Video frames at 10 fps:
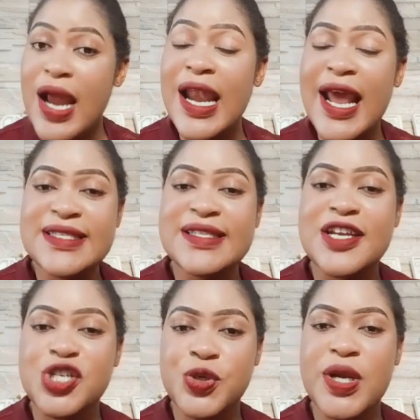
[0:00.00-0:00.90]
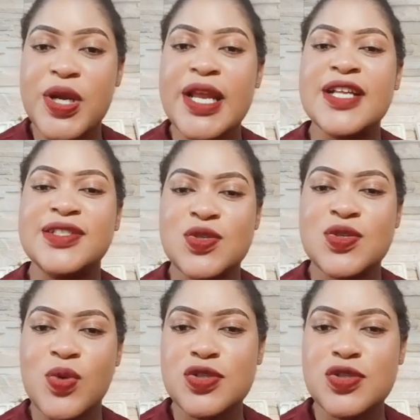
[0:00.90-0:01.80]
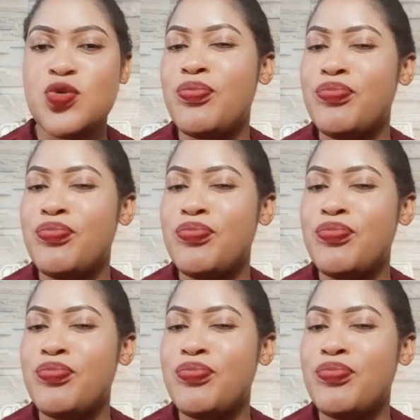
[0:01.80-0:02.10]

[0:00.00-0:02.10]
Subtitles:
light naturally and just wants to